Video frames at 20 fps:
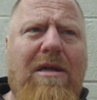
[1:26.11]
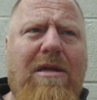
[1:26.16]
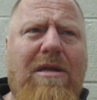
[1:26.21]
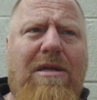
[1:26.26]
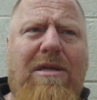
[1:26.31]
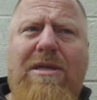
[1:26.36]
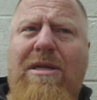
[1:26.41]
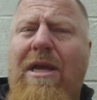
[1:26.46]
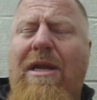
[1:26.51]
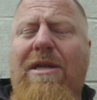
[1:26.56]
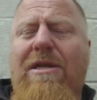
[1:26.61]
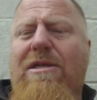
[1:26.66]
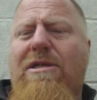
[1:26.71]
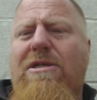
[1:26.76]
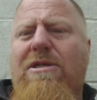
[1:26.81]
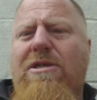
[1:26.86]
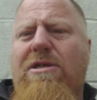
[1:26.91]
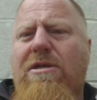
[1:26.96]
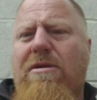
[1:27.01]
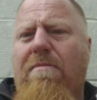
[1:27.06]

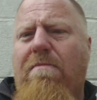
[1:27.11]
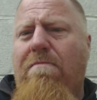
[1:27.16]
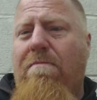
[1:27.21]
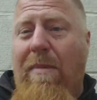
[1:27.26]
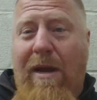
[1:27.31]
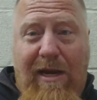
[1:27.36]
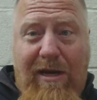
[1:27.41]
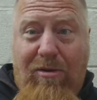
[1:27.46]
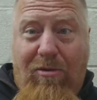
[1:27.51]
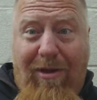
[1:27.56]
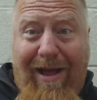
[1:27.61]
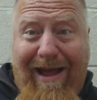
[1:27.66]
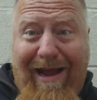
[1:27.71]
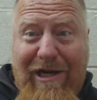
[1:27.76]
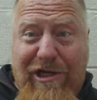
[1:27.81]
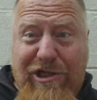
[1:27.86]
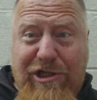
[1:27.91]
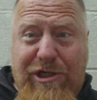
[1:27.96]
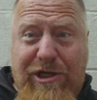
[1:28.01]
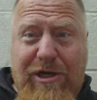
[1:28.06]
since mid
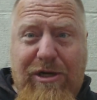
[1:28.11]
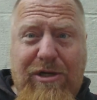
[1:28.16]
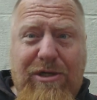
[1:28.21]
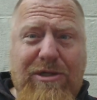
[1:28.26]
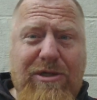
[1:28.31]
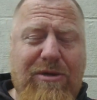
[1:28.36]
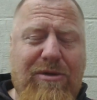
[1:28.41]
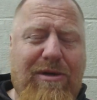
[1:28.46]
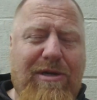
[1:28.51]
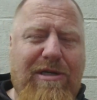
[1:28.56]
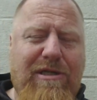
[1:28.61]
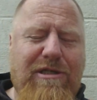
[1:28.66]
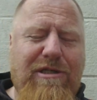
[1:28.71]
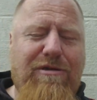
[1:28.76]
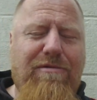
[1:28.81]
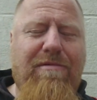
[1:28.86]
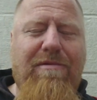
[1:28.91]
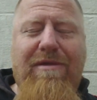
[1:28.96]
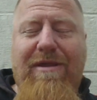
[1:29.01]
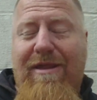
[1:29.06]
last year, so
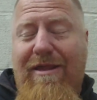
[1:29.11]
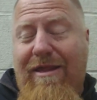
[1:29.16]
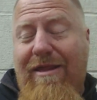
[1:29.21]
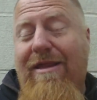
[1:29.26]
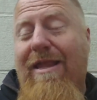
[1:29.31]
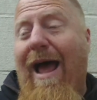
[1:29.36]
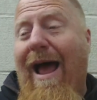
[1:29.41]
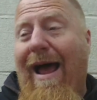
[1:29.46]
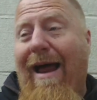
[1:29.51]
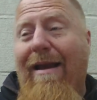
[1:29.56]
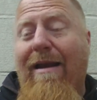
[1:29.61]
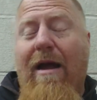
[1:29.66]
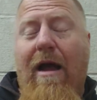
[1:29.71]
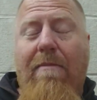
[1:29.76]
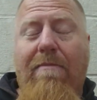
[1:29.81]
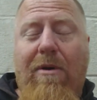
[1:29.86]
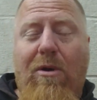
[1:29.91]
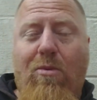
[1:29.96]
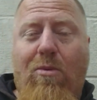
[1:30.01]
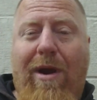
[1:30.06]
it's that
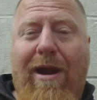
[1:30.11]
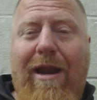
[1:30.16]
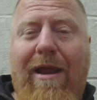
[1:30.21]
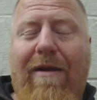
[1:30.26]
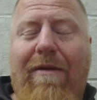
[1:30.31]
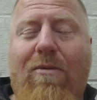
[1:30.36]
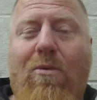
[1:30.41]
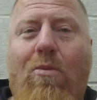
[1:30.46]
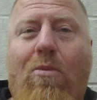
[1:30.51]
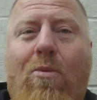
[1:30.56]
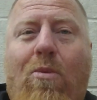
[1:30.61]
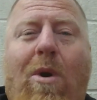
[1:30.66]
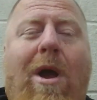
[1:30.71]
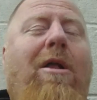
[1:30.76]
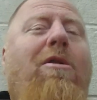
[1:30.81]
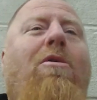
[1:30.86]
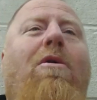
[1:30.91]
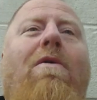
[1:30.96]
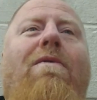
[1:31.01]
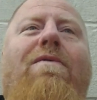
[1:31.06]
I've been waiting
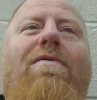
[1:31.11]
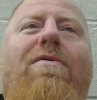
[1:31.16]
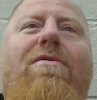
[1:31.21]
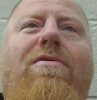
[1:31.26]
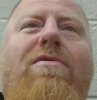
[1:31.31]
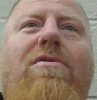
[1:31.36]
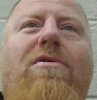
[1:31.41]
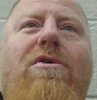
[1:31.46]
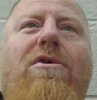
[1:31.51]
well over